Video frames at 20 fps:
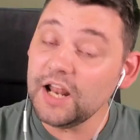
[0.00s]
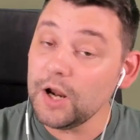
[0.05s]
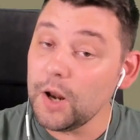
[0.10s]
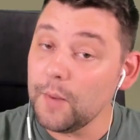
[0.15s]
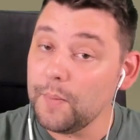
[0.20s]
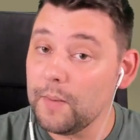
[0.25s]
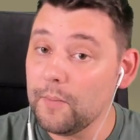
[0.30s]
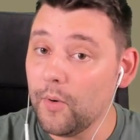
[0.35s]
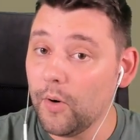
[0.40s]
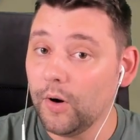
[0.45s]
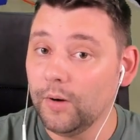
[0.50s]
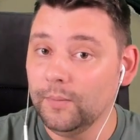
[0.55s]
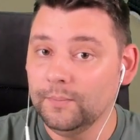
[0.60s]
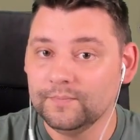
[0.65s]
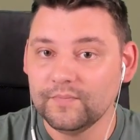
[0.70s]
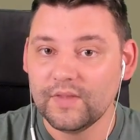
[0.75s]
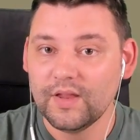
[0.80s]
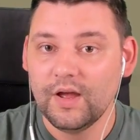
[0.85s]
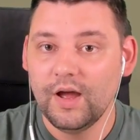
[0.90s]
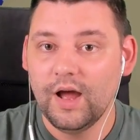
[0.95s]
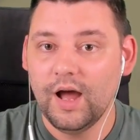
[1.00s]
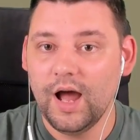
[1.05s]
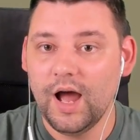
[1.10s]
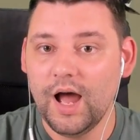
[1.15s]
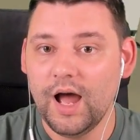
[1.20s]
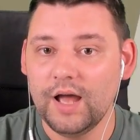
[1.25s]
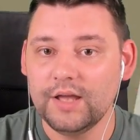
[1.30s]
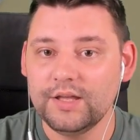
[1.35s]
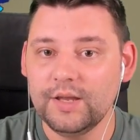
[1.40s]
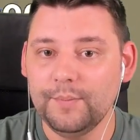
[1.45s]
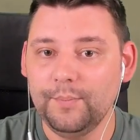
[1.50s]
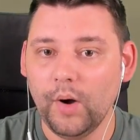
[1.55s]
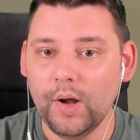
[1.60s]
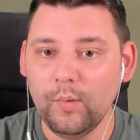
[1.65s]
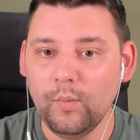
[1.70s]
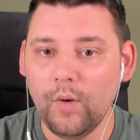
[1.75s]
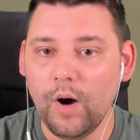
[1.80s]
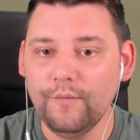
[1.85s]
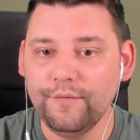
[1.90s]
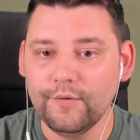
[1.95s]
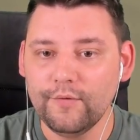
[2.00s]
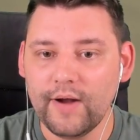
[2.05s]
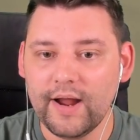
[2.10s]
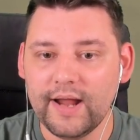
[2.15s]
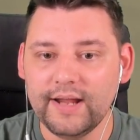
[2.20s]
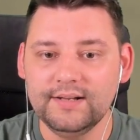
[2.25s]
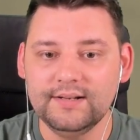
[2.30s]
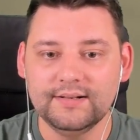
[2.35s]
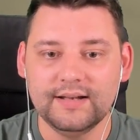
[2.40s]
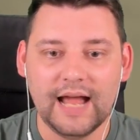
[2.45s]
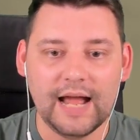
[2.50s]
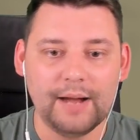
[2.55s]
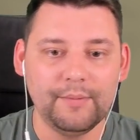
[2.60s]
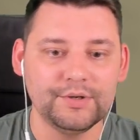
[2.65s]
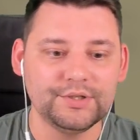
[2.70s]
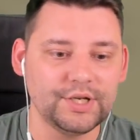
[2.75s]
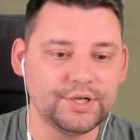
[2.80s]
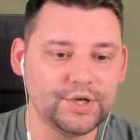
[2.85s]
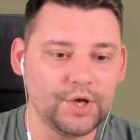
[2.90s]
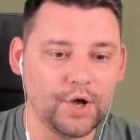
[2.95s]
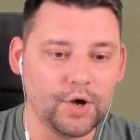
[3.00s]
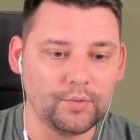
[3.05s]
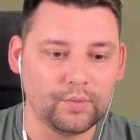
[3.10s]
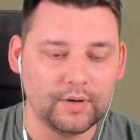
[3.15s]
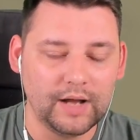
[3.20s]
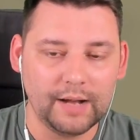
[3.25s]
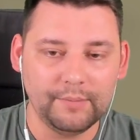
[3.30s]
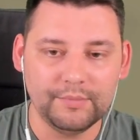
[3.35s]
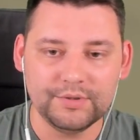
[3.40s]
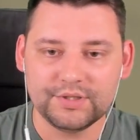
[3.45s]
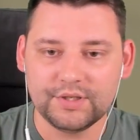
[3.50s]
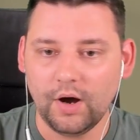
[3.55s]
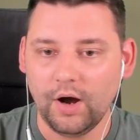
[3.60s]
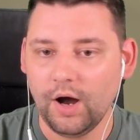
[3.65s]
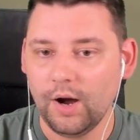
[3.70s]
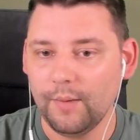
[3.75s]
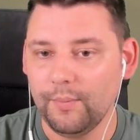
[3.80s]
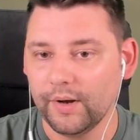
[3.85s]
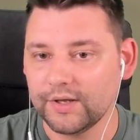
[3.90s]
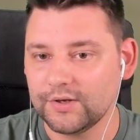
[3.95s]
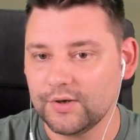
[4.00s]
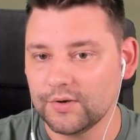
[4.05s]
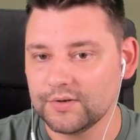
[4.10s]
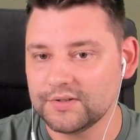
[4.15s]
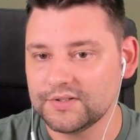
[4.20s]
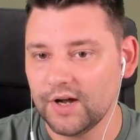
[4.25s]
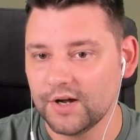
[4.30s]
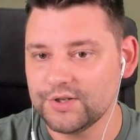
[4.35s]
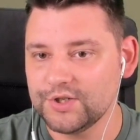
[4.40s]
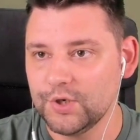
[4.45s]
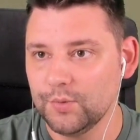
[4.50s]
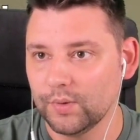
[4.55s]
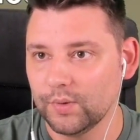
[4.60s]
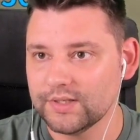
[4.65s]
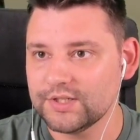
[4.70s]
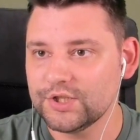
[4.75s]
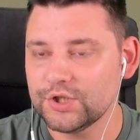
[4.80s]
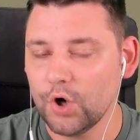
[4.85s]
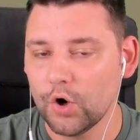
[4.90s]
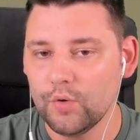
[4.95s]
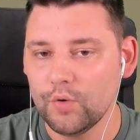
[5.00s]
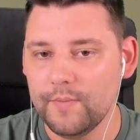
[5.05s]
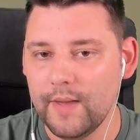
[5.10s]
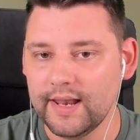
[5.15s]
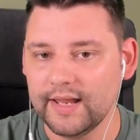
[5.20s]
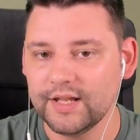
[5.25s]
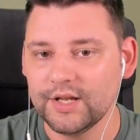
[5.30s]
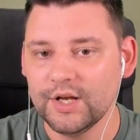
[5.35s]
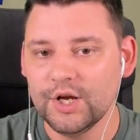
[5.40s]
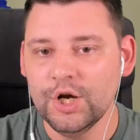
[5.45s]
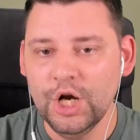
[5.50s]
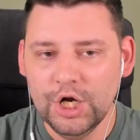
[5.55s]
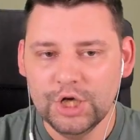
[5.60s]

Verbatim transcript: a little bit more. Uh, your boy Wolverine, how much are you? How much? Oh, my good God, you want so many.